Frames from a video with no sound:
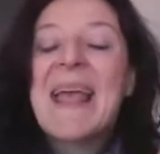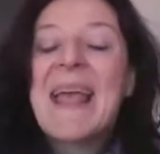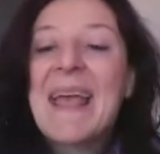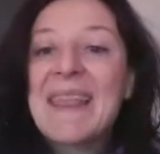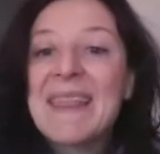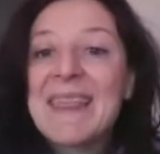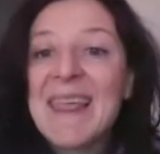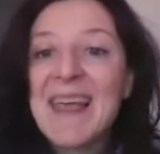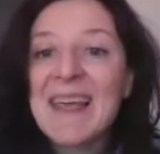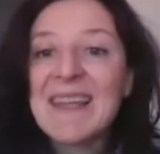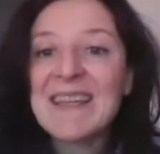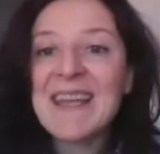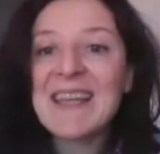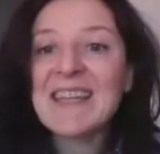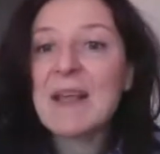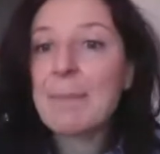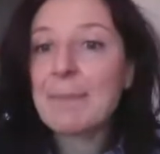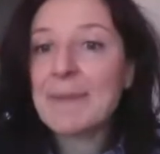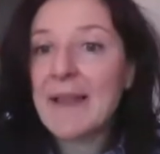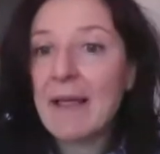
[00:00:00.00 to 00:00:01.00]
and then
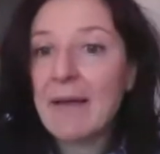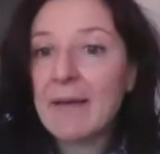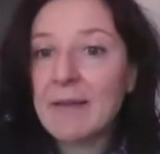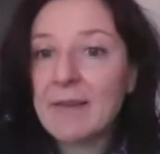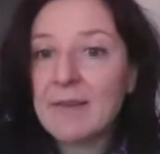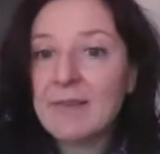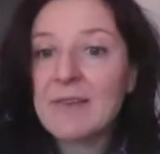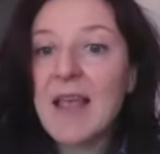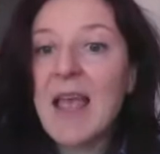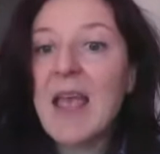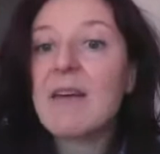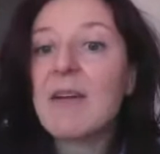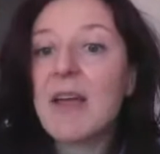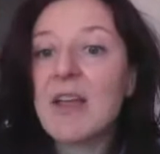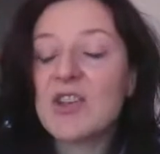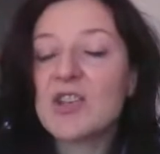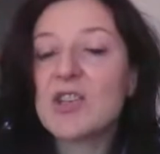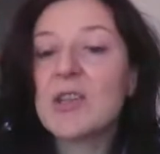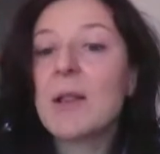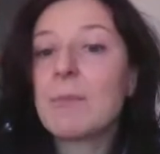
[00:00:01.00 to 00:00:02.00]
it applies a
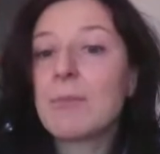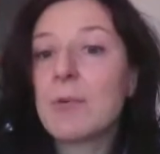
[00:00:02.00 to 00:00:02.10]
rational